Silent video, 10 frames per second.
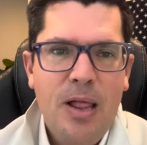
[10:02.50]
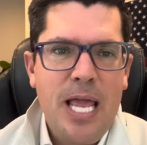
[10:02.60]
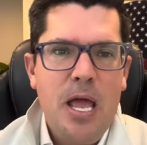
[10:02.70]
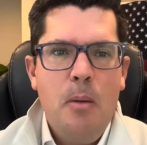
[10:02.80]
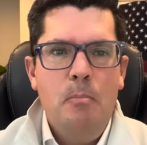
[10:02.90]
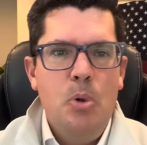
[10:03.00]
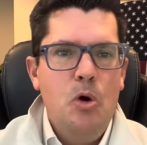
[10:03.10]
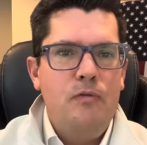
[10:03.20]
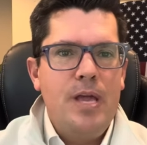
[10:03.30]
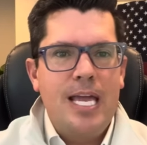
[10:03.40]
like
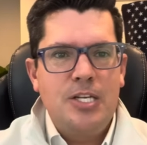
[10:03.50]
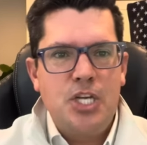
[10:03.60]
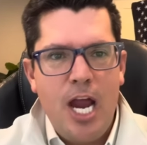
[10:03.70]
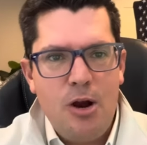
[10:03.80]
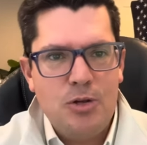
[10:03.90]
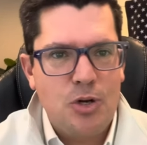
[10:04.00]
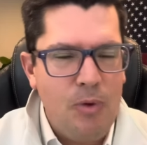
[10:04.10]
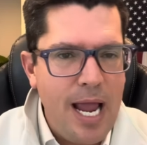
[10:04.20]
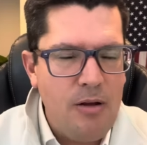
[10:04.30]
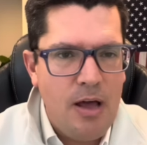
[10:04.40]
moving chairs
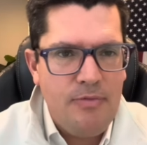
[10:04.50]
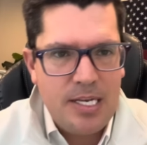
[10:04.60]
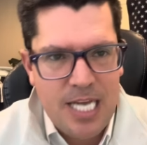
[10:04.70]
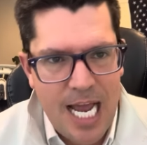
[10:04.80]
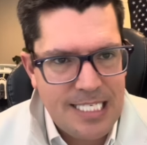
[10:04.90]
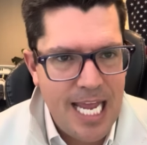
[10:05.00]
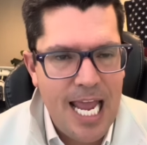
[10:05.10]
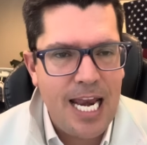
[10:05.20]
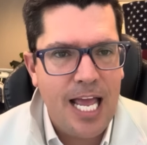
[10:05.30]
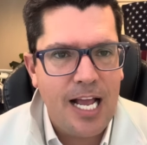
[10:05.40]
around on the
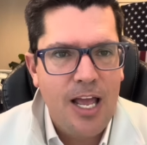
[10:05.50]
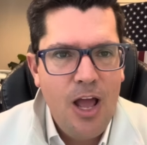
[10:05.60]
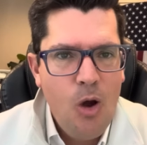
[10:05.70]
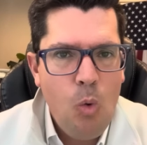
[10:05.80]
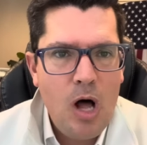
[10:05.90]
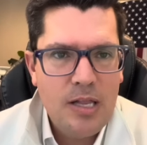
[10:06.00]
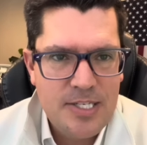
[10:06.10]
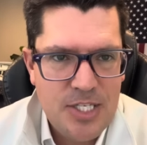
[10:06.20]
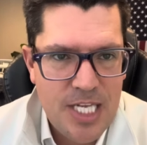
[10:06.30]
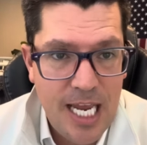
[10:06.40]
Titanic while it
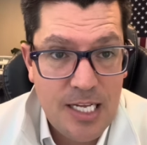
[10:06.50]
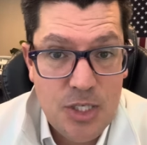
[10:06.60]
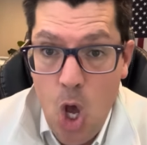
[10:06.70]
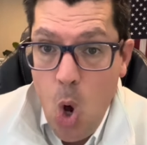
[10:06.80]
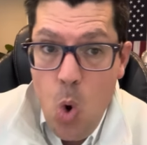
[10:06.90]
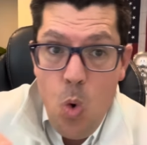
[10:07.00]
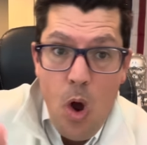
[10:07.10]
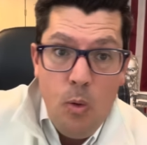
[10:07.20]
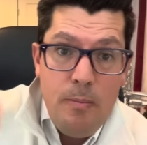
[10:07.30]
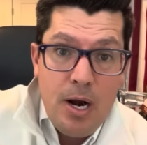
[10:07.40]
sinks? Oh,
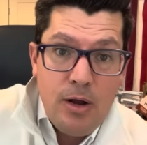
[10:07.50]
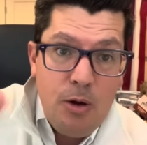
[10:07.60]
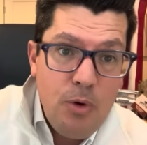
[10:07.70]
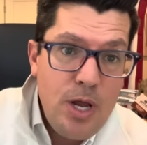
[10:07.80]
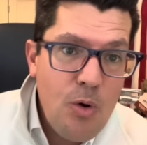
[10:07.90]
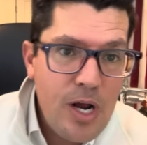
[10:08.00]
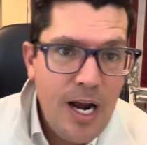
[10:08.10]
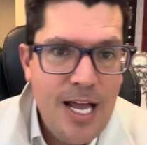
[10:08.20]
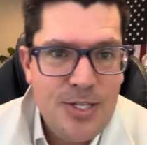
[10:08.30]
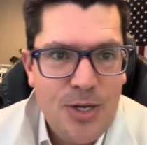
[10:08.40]
we better get
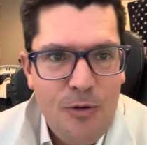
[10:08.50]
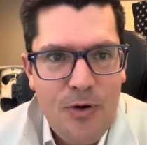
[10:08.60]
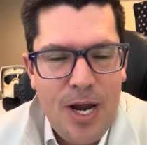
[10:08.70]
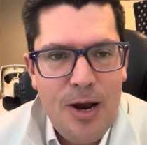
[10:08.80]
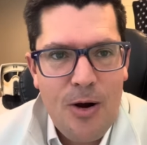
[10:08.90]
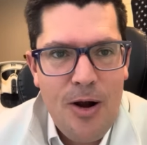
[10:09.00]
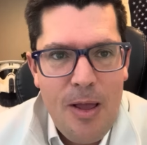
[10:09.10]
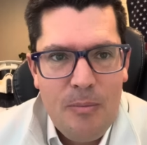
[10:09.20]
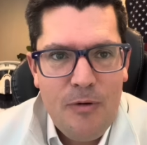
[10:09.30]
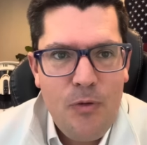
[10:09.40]
reorganized over here
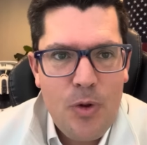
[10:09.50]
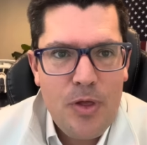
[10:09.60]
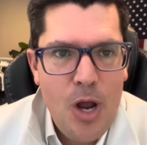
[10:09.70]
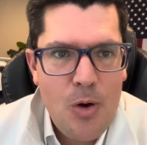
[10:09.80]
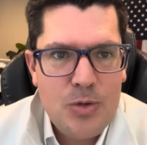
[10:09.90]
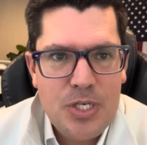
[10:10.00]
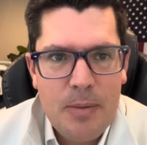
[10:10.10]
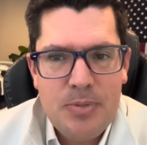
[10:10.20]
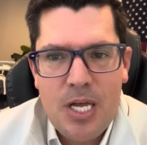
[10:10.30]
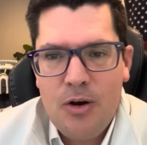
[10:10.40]
before the nose
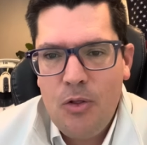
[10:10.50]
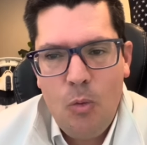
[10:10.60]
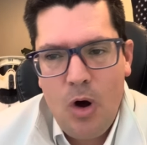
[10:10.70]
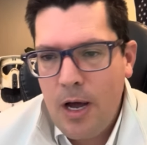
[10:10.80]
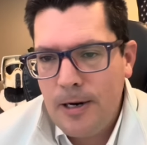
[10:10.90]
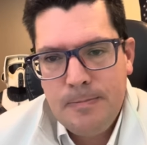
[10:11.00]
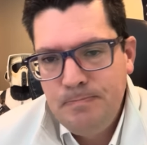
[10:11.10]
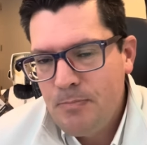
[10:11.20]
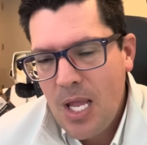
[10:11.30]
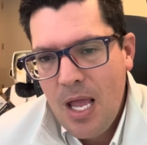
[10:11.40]
dips under the water.
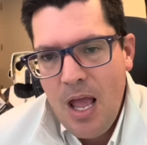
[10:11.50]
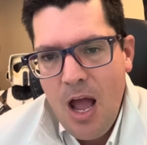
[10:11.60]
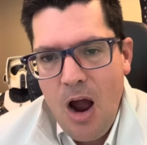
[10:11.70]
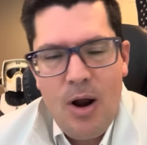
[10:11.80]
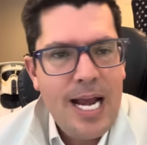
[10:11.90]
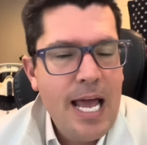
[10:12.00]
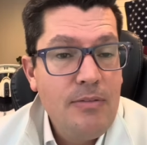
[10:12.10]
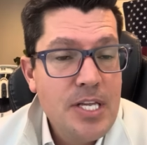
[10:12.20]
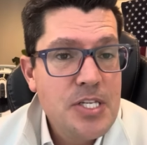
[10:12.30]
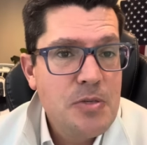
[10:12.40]
All right, now
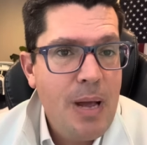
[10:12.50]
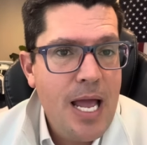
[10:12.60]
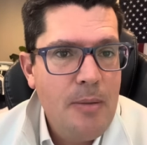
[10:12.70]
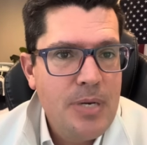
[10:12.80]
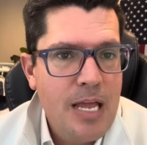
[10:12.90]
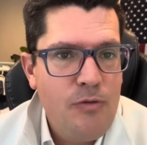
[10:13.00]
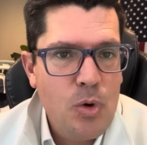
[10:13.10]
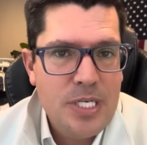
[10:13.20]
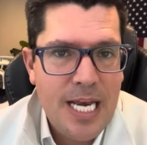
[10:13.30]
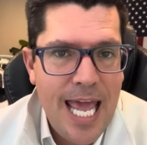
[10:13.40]
this is my update
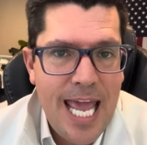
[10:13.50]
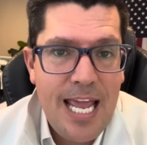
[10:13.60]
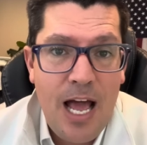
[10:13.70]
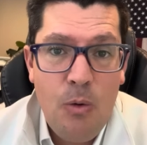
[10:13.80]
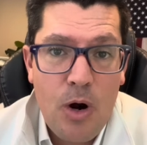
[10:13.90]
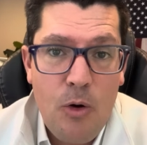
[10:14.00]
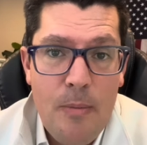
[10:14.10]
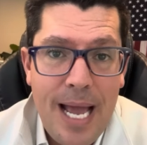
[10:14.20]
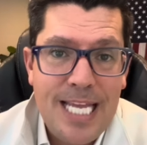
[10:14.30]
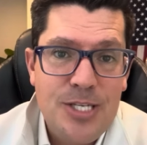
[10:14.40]
for today. I want to
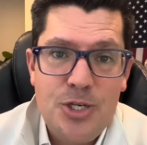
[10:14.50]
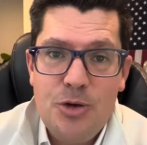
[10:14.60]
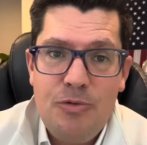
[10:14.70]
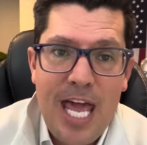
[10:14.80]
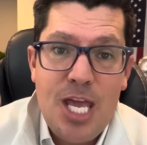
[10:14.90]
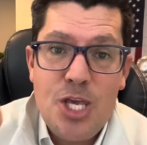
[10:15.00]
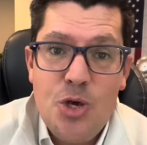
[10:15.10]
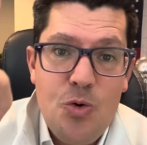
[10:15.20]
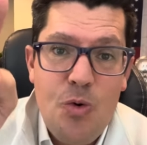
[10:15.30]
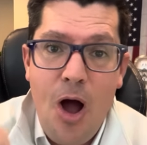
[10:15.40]
remind you that
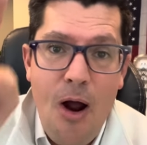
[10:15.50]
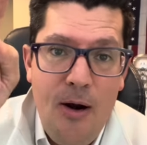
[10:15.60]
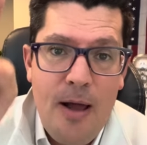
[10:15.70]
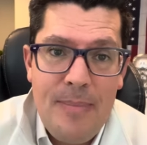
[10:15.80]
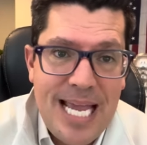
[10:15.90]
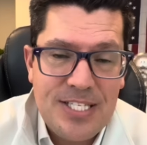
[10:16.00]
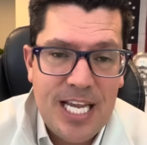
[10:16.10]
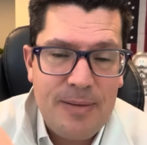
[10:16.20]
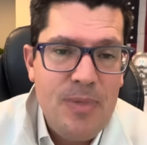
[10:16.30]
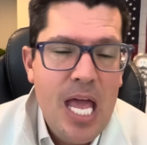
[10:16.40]
you are
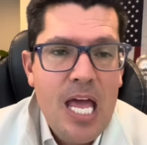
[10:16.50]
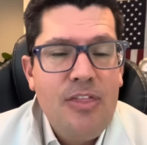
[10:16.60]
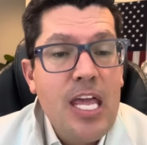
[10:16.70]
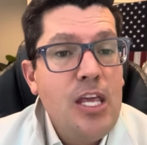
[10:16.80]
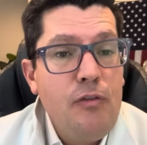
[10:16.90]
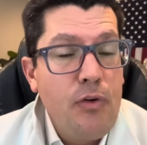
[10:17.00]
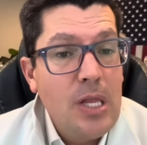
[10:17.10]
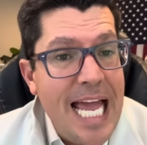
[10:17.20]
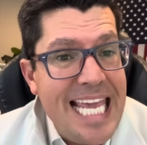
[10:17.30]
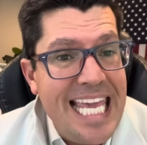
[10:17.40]
amazing. Thank you for
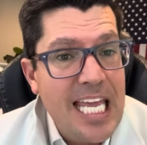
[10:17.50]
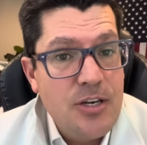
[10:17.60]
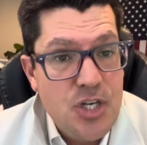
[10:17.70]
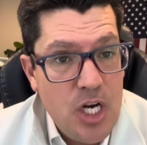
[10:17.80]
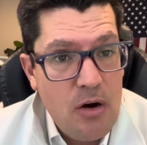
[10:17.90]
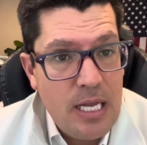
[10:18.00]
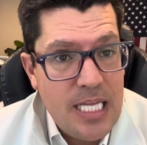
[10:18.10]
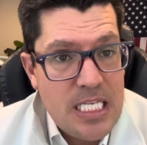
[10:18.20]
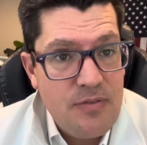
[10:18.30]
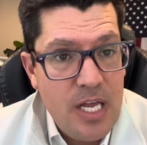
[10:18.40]
liking and sharing
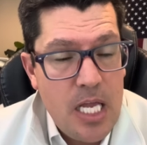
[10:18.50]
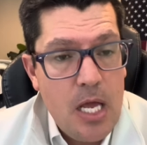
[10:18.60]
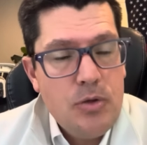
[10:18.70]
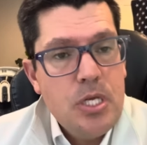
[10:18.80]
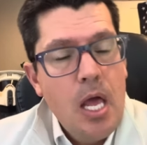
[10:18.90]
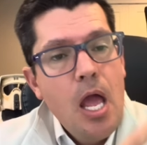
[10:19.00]
these videos.